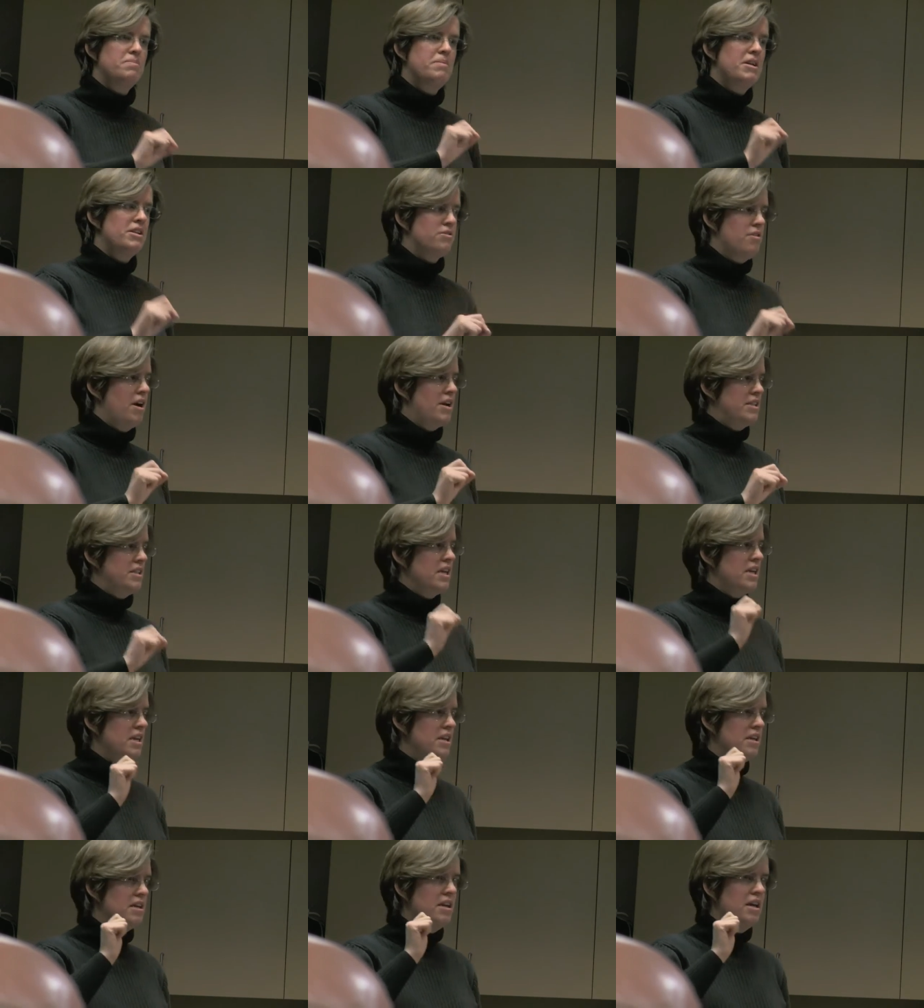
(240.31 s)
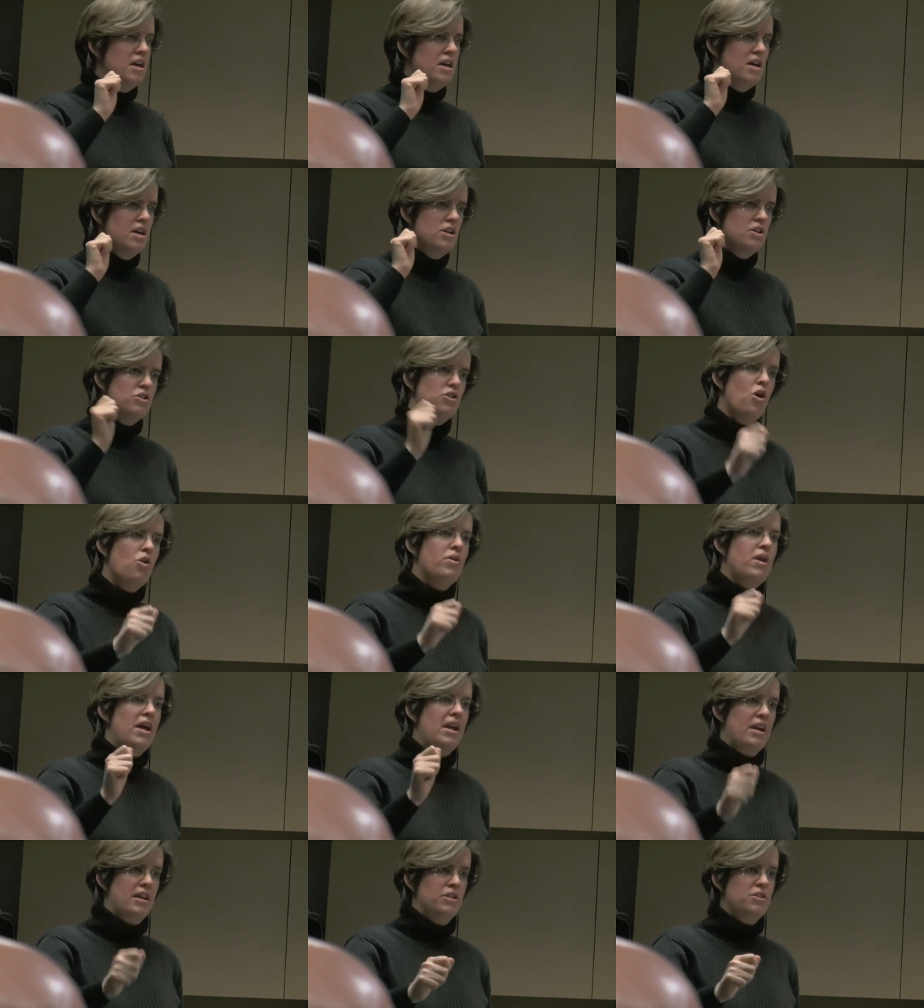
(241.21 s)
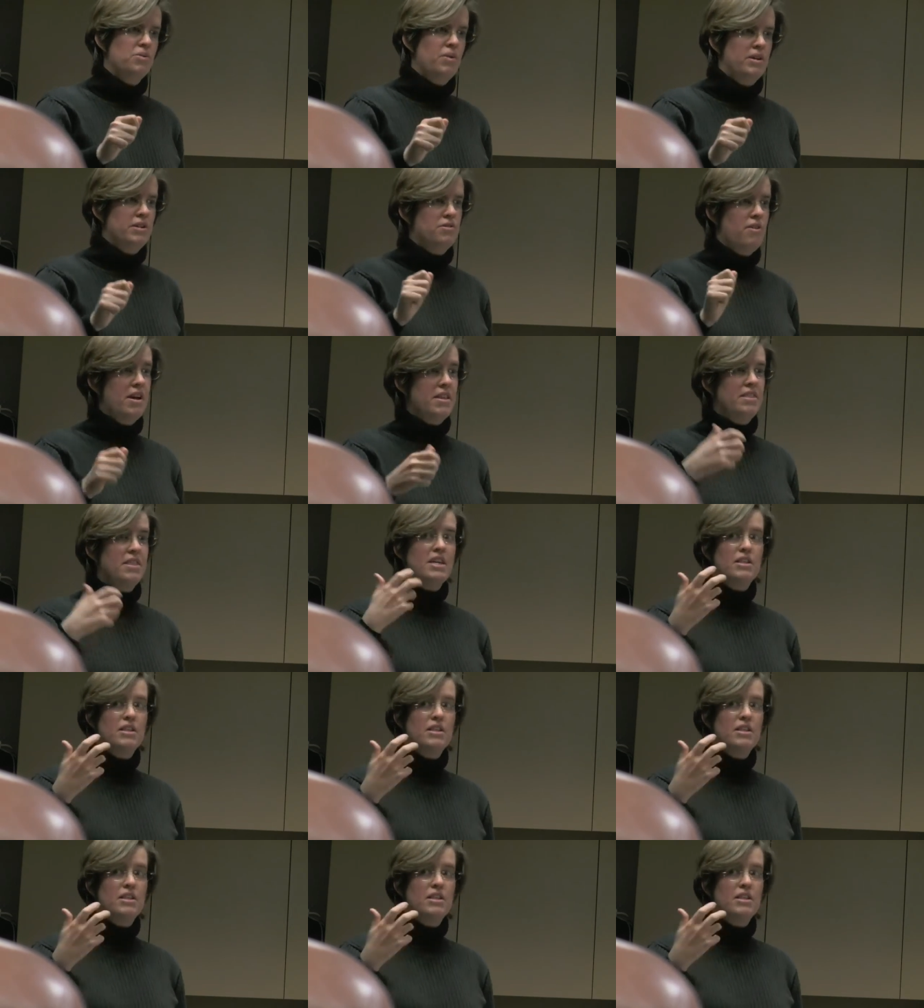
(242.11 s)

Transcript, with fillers: speech rights in donating to us, right?